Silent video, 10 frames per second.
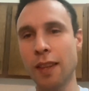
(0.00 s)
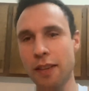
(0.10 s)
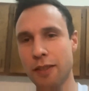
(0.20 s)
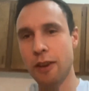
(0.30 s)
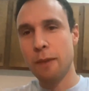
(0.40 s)

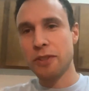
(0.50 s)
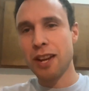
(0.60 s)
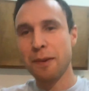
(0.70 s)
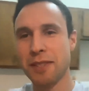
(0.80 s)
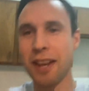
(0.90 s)
So I'm
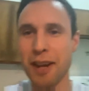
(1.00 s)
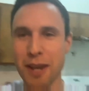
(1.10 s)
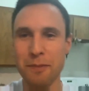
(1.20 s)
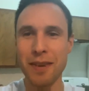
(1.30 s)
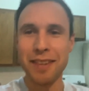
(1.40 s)
Chime
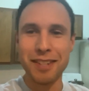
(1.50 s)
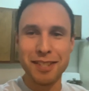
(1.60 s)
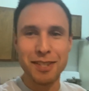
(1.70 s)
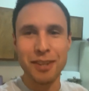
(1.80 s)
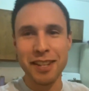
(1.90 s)
Time, and
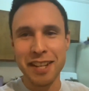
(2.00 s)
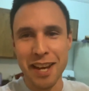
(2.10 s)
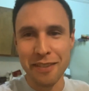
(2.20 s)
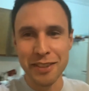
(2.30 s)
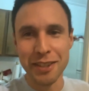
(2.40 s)
this is Cooking
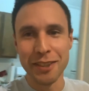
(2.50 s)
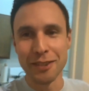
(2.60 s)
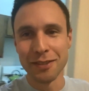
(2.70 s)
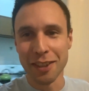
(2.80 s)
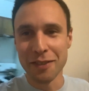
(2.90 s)

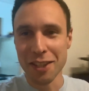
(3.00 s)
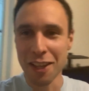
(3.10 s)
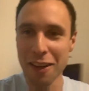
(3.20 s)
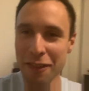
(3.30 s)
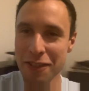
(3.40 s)
Avenue. Live to
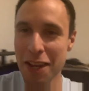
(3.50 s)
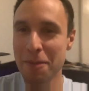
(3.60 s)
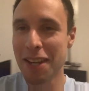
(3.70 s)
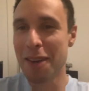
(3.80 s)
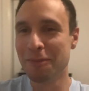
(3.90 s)
love, Chime
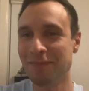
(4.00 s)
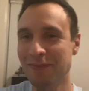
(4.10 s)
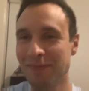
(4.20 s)
Time.